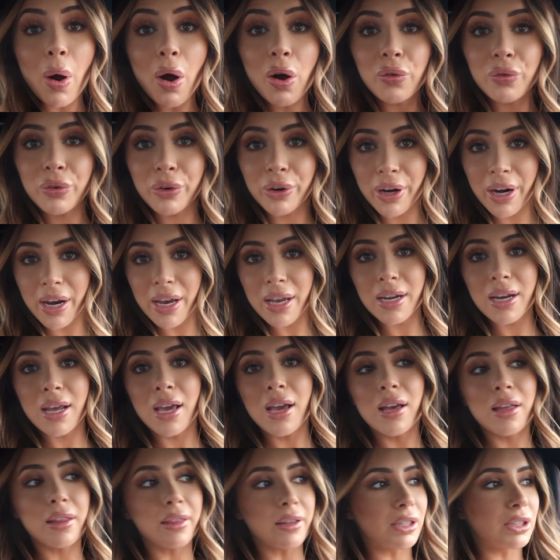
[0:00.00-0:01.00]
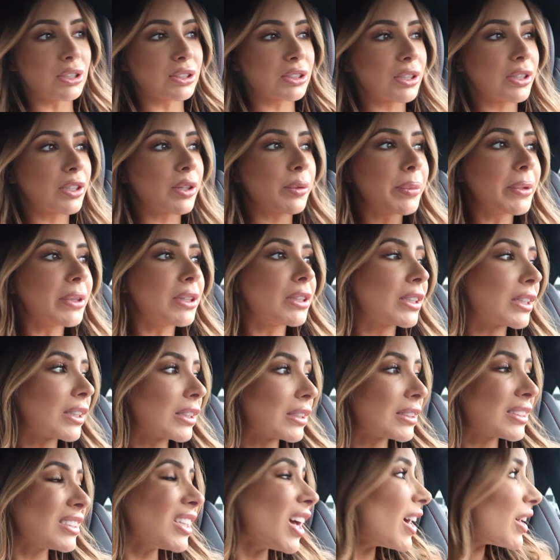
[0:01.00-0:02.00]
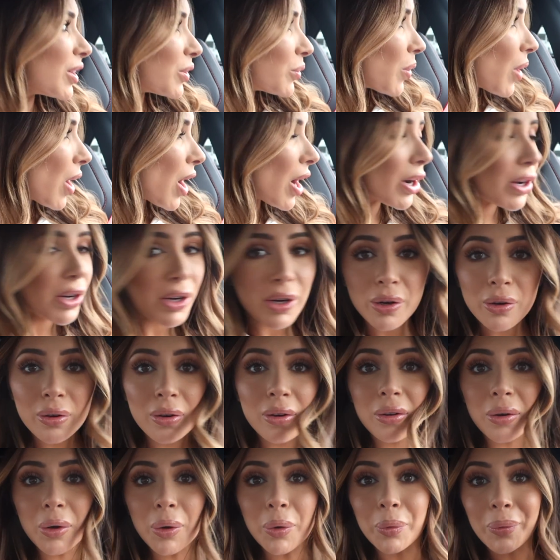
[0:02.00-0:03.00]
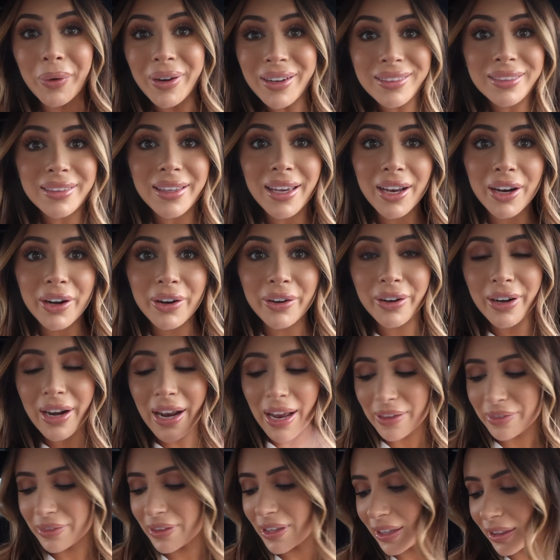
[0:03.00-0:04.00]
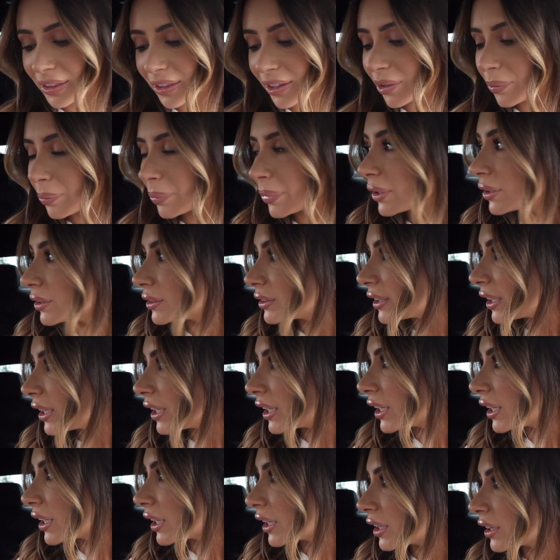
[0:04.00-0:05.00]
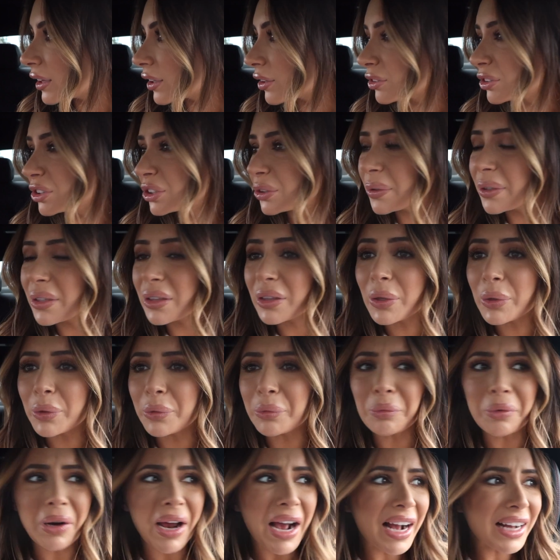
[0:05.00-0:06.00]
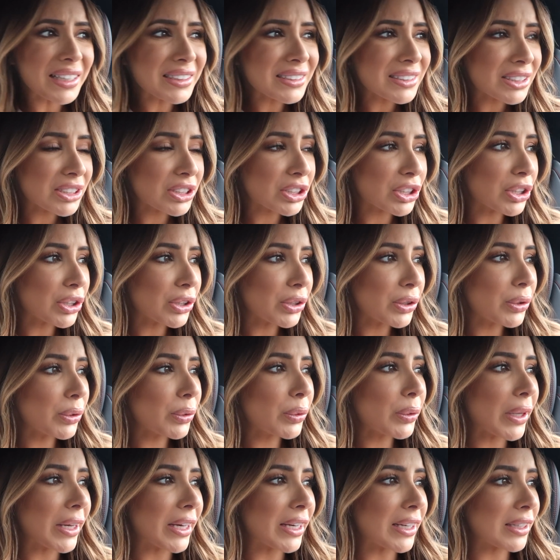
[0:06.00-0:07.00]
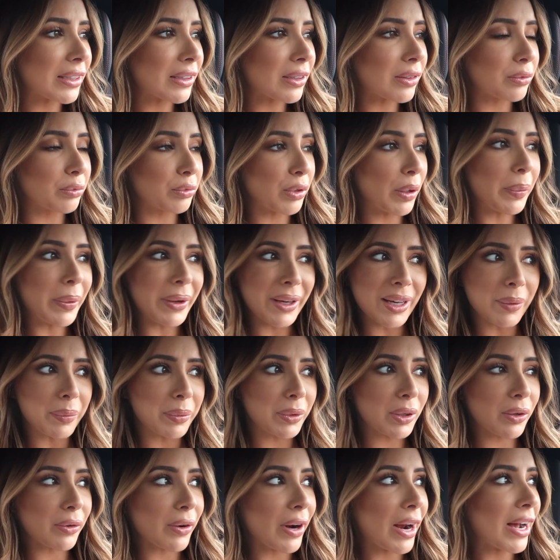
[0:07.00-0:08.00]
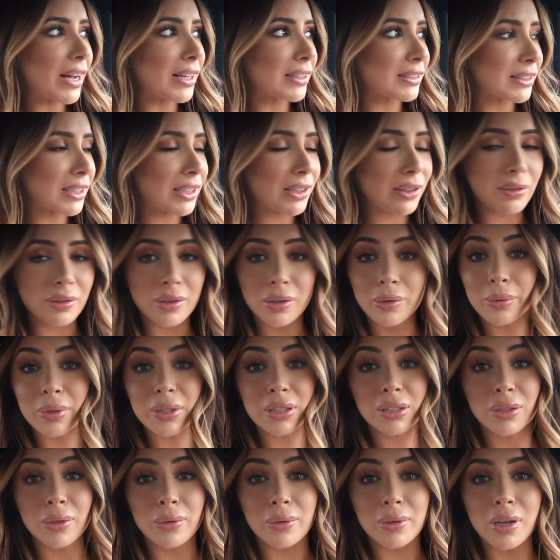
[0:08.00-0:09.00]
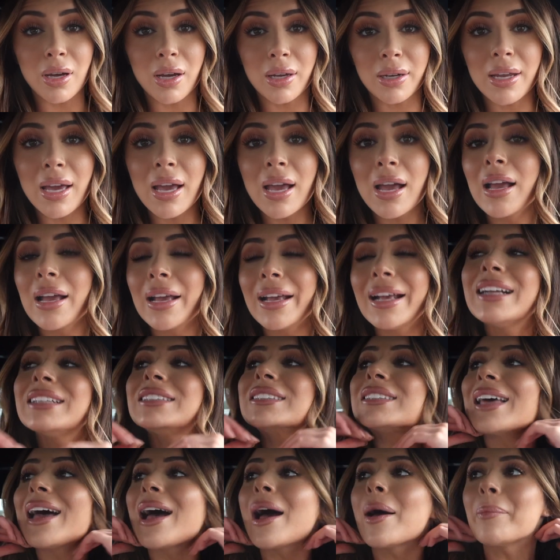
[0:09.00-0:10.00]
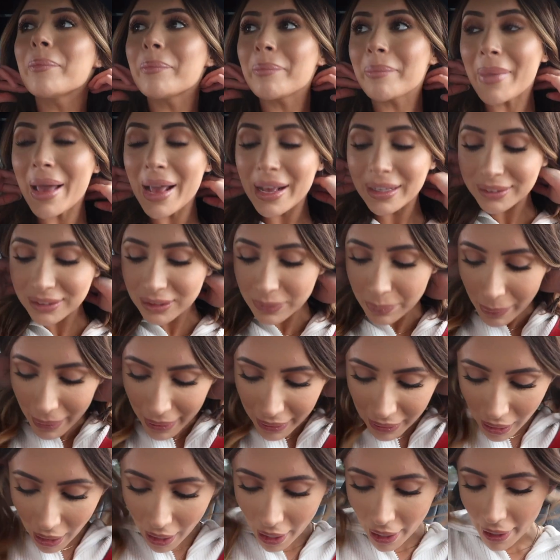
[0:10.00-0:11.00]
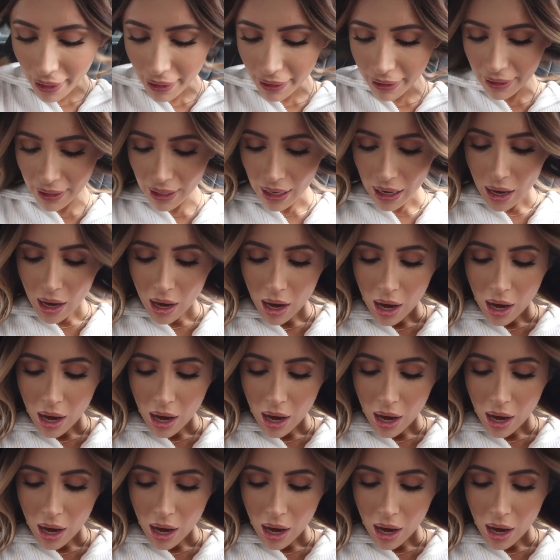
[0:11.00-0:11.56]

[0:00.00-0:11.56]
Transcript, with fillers: over it. They're building a sidewalk right there, and then they're doing the grass too, like ripping up the grass. I don't know what's going on. It's a mess, but I